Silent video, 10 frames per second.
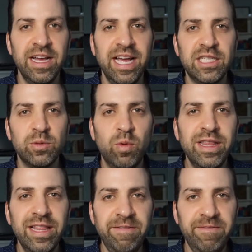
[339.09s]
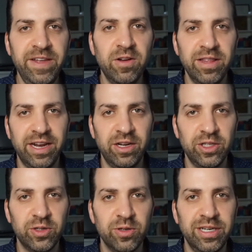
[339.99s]
it's what they feel that
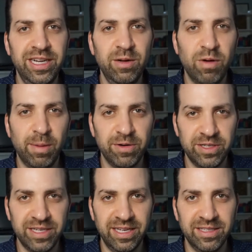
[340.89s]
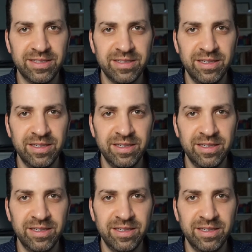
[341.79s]
uncertainty represents,